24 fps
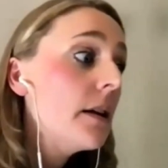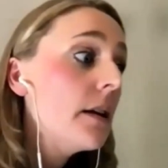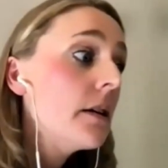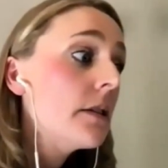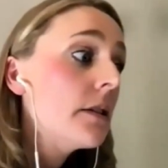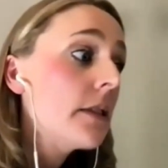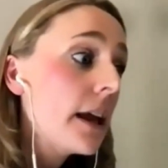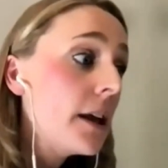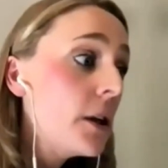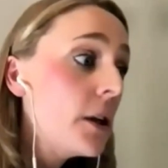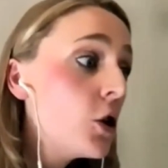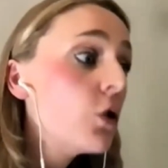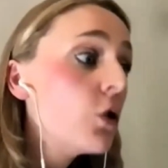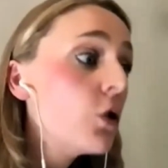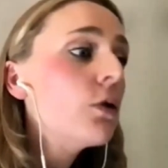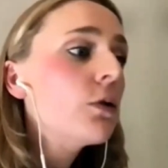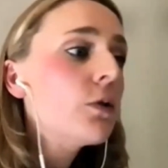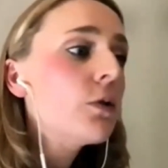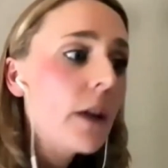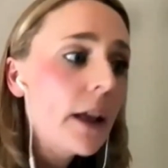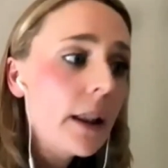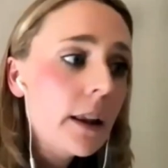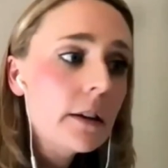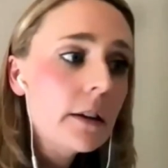they use
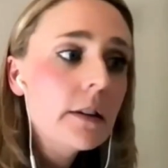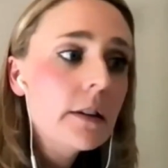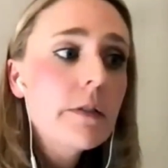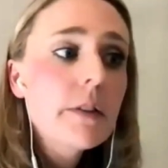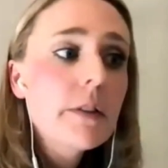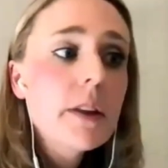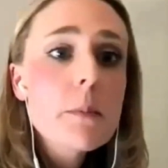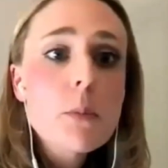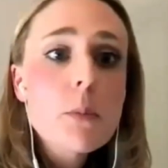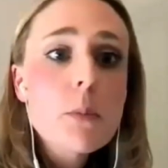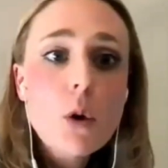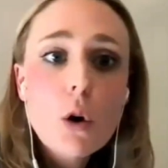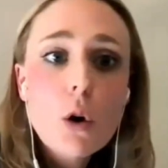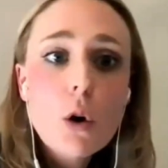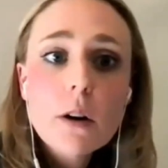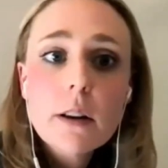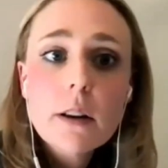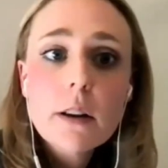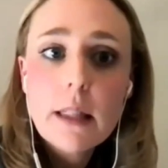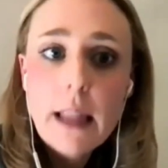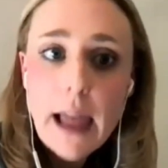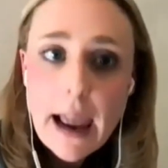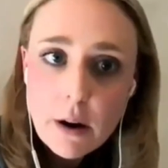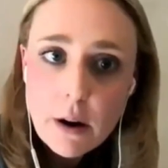relatively broad
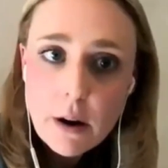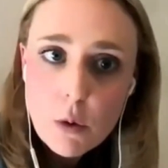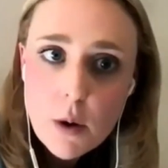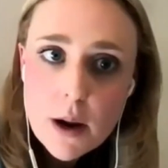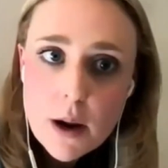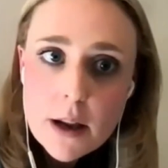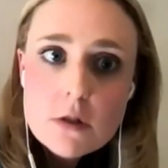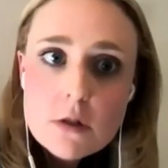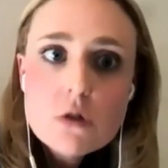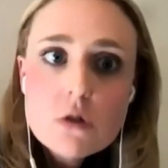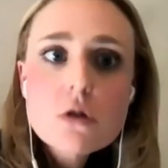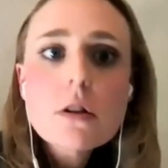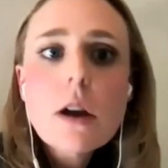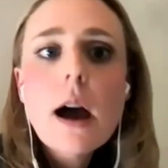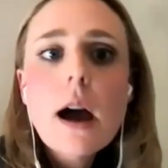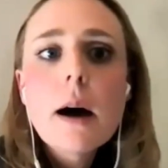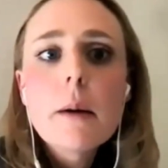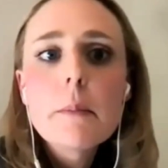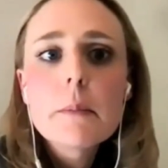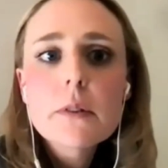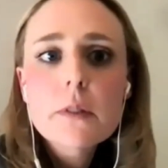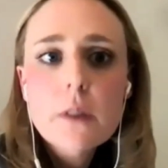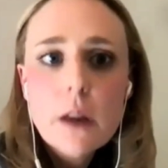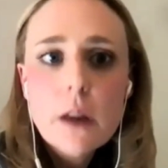language
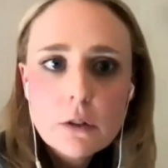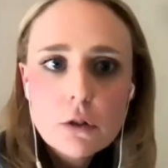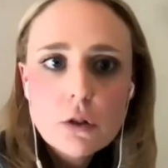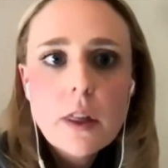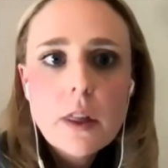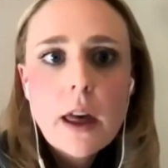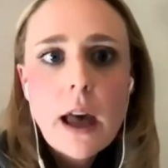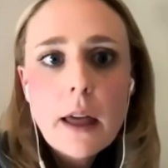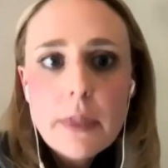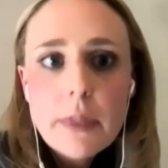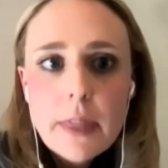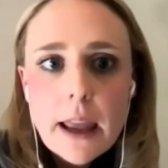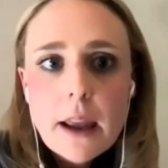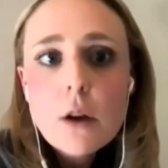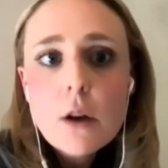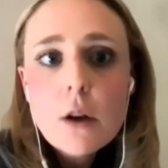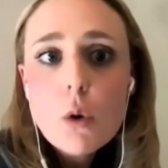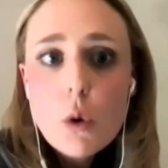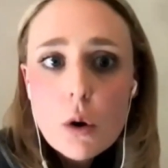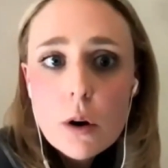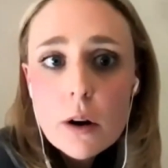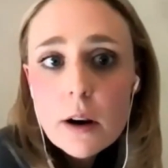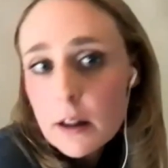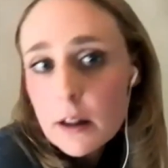such that they
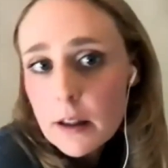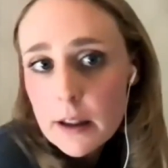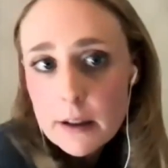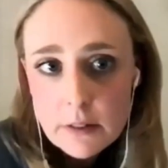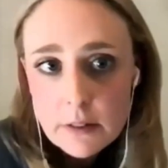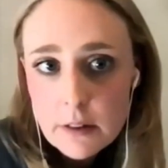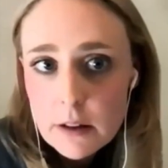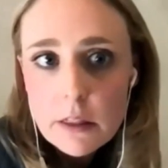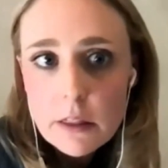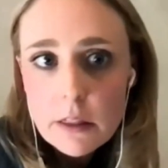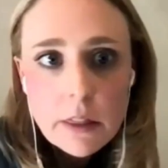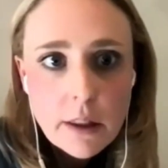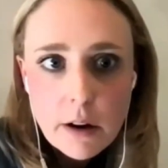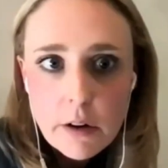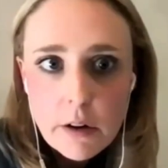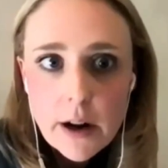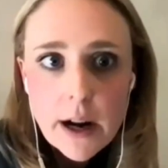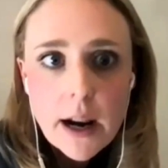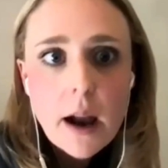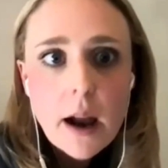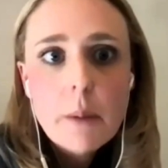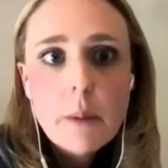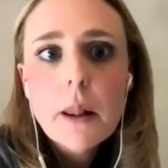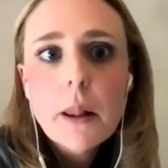could, at least in
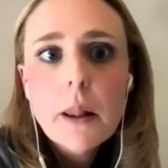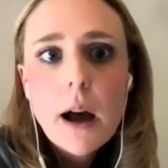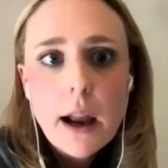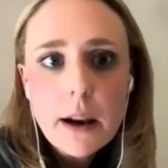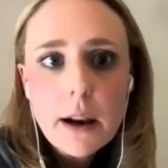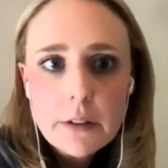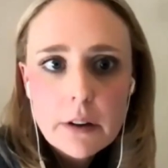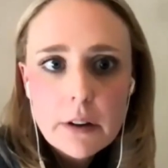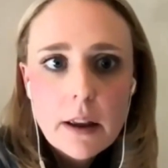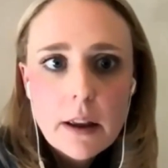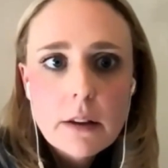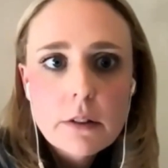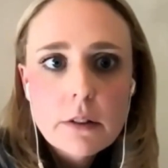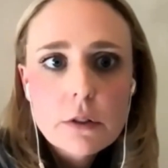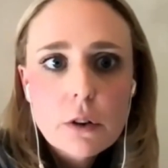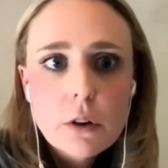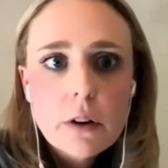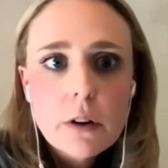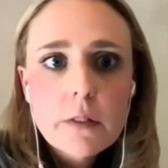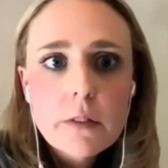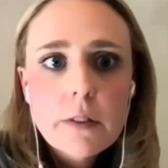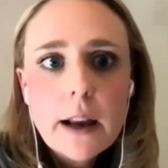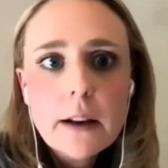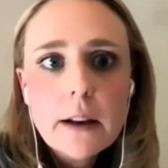theory, apply to these sort
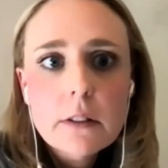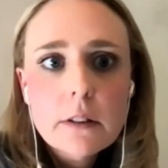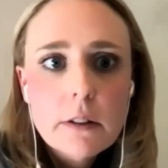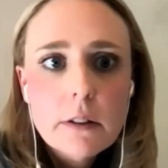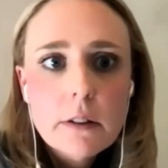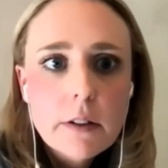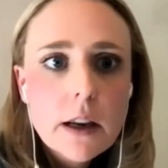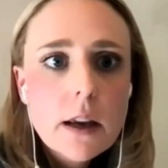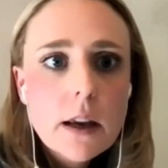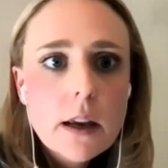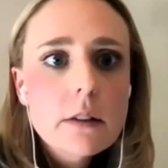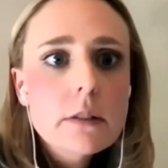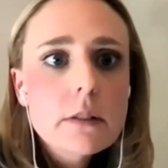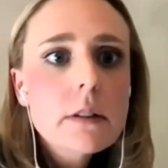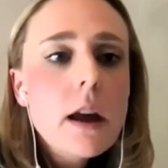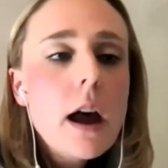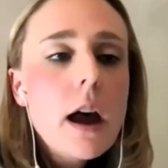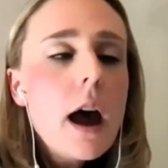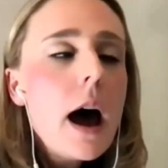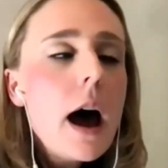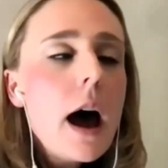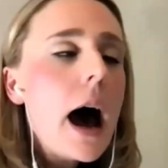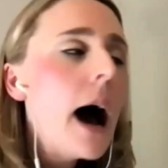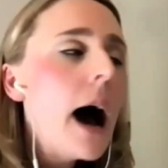of activities.
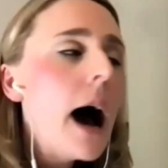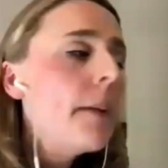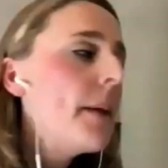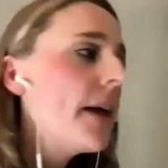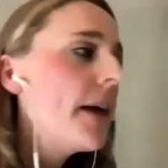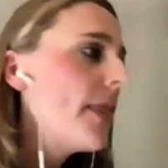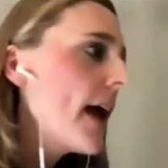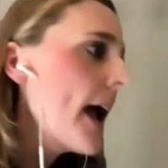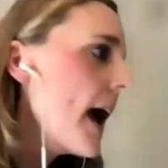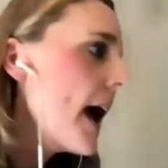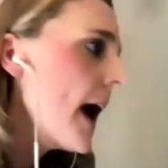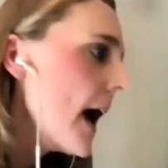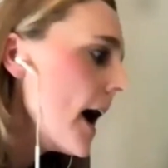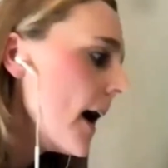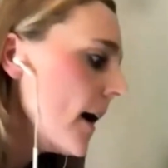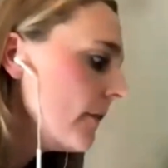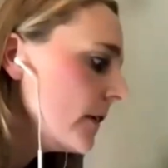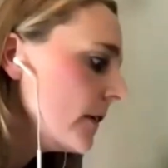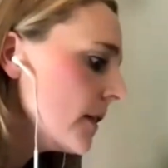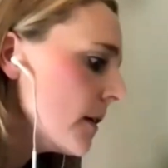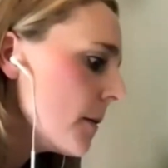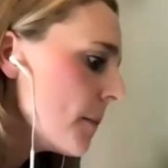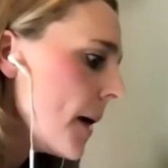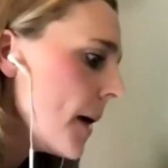And there have
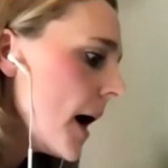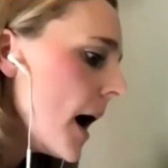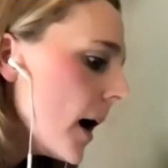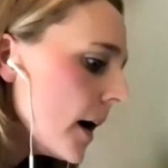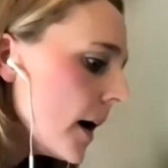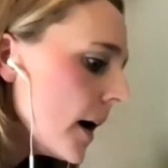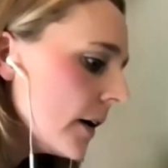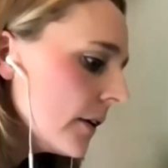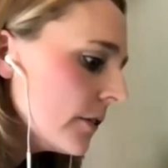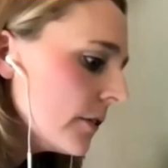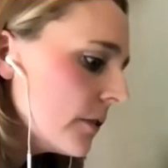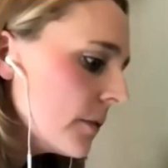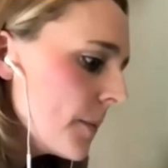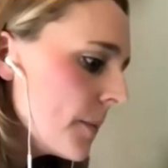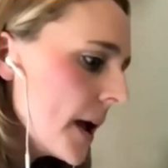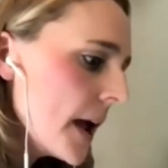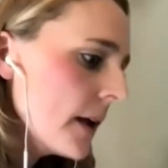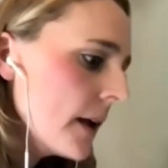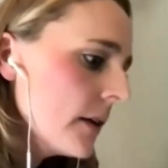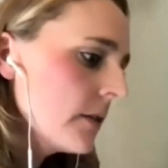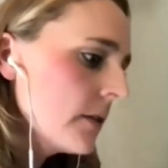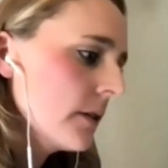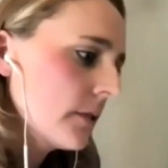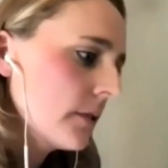in the past
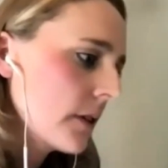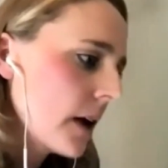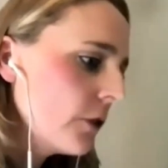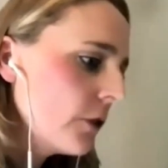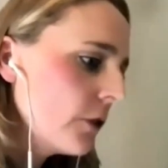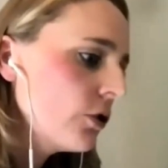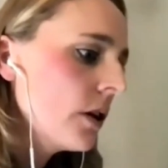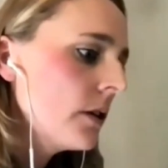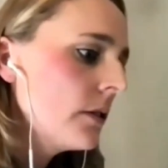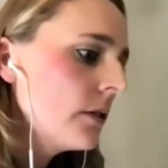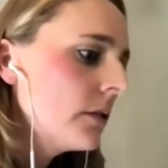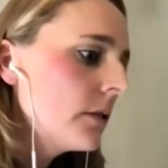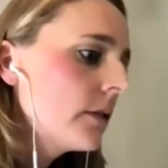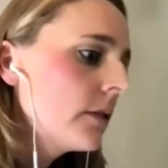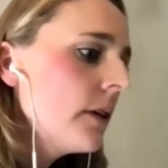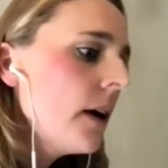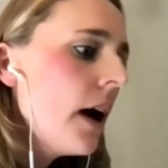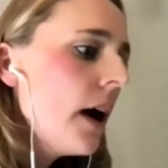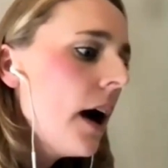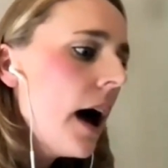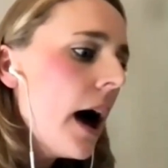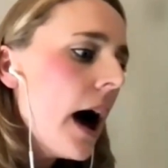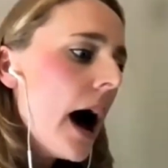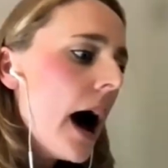been discussions
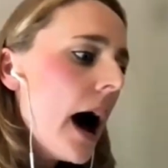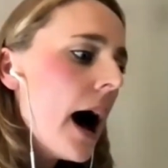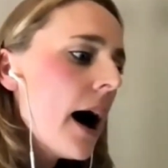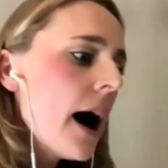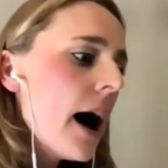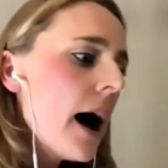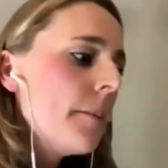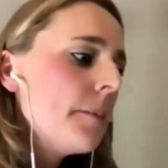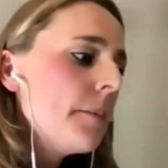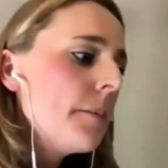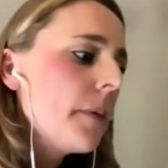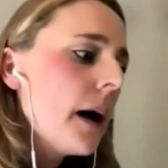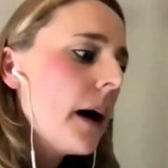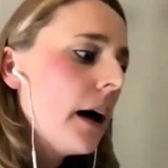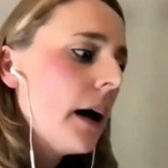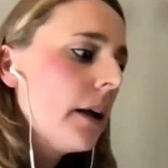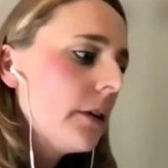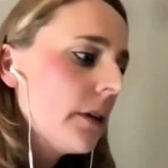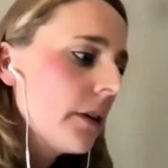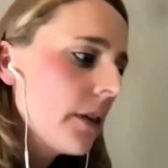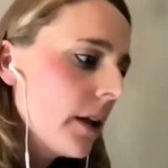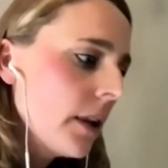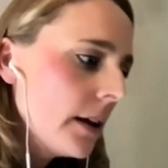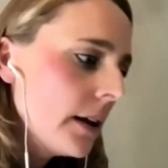
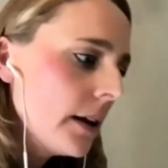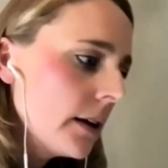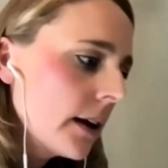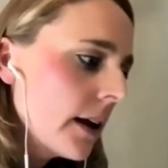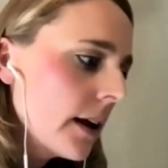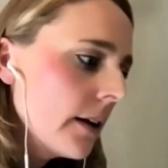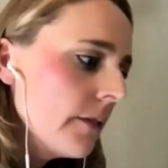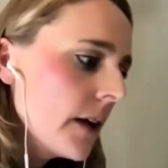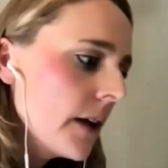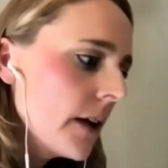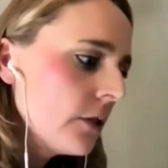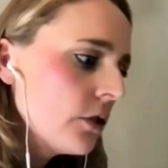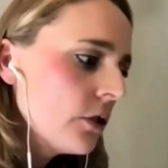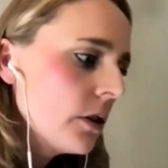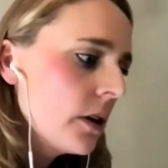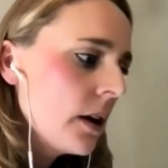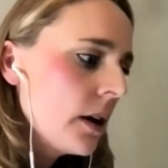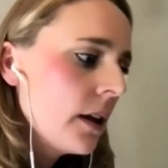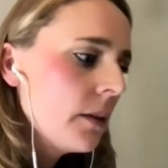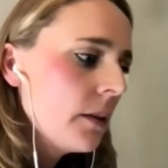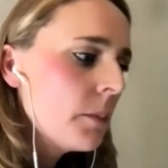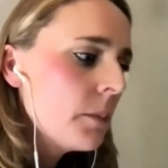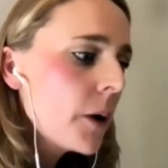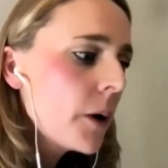under the London Convention
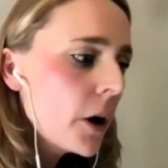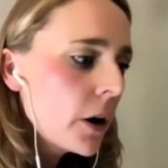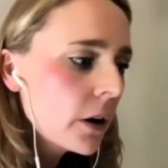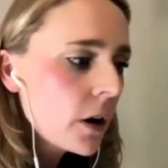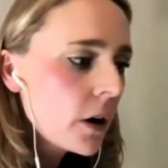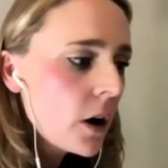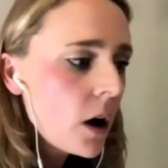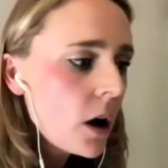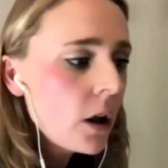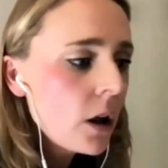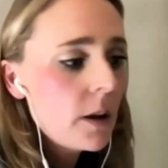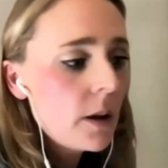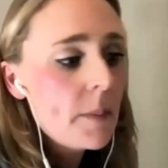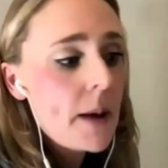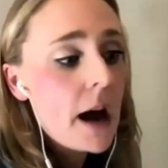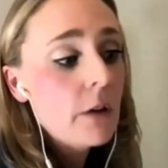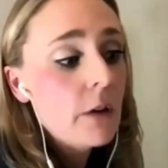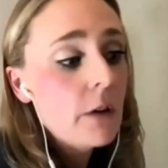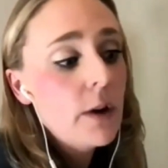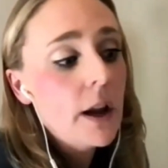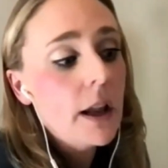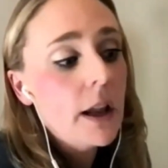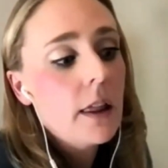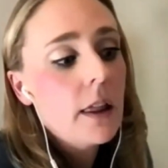and Protocol about
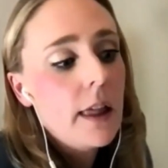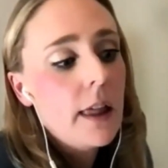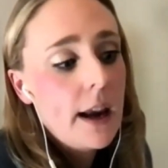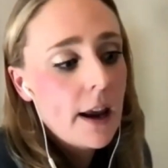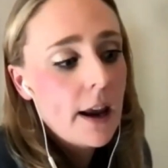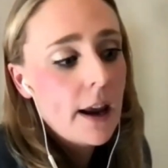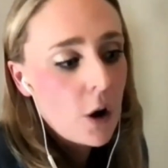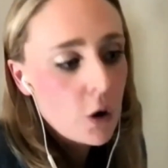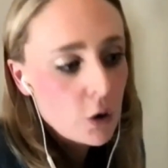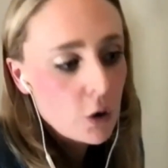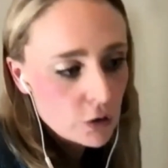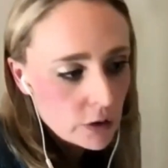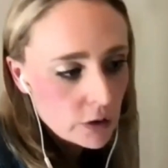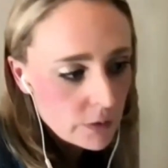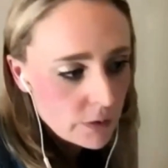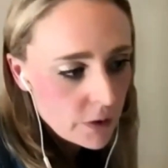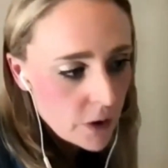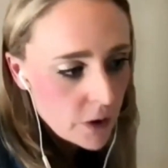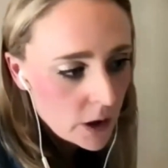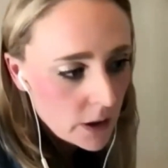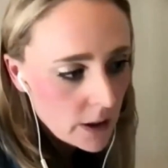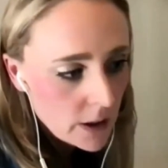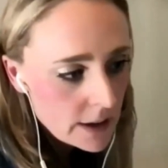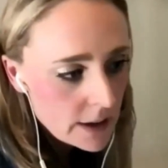regulating ocean
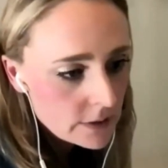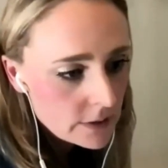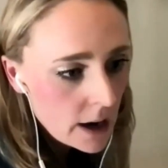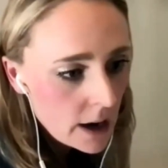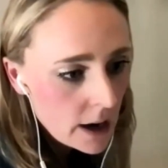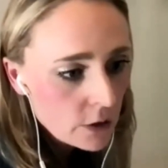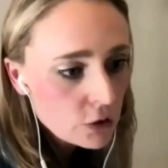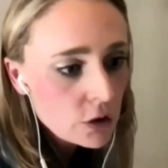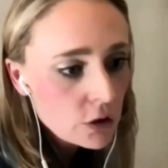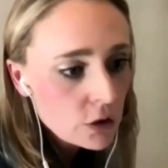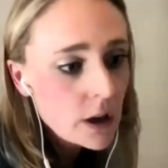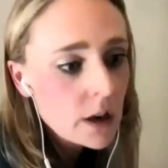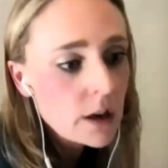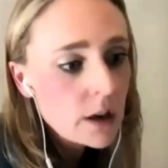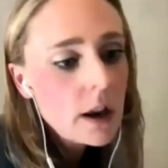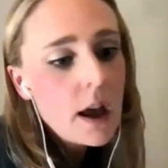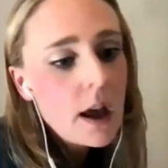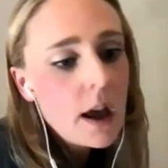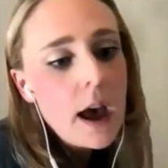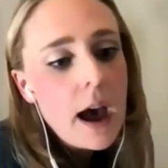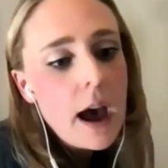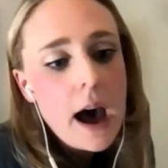fertilization.